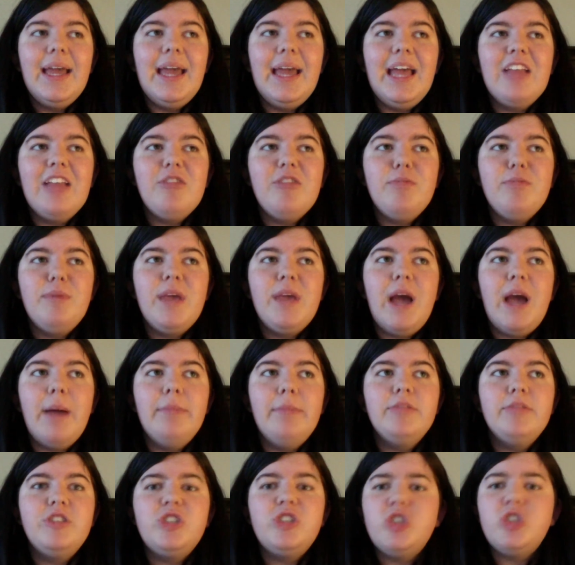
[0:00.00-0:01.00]
it's
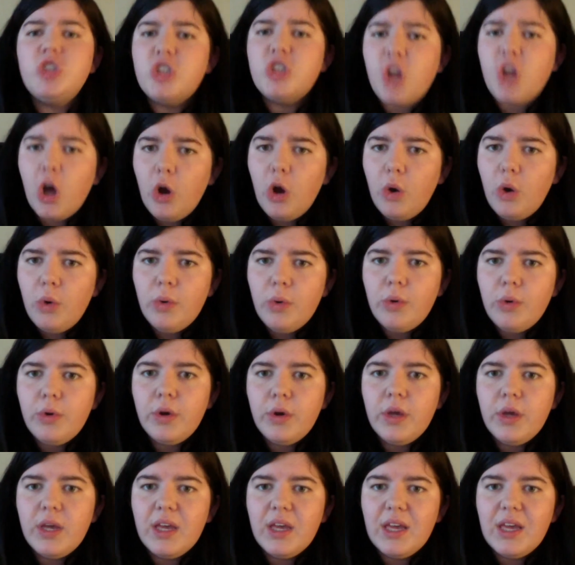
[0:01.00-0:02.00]
become so
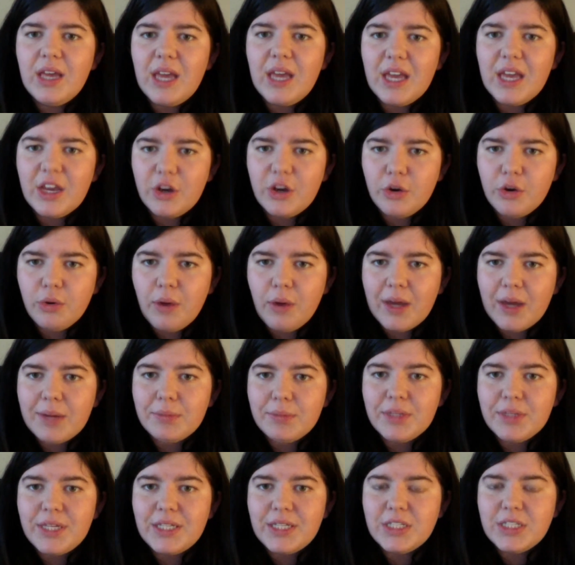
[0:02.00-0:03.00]

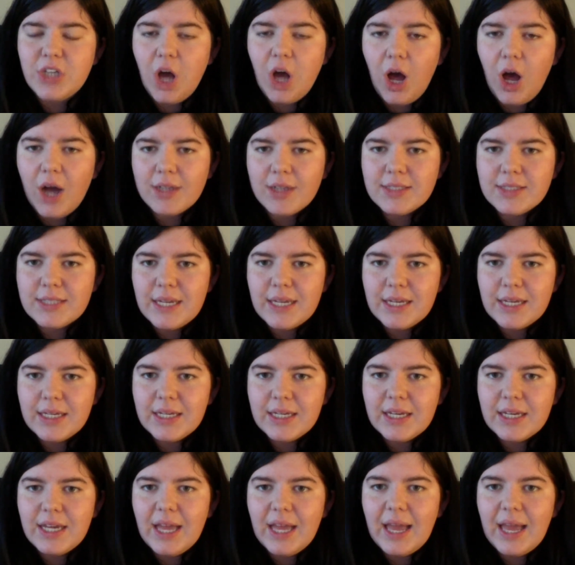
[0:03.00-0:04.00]
incredibly toxic,
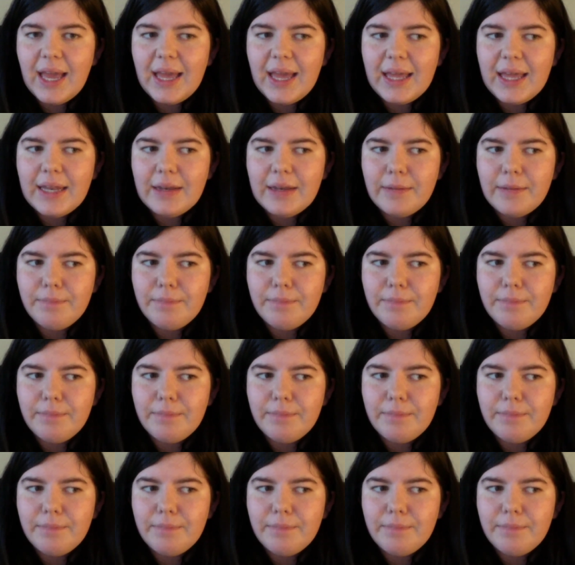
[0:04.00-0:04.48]
and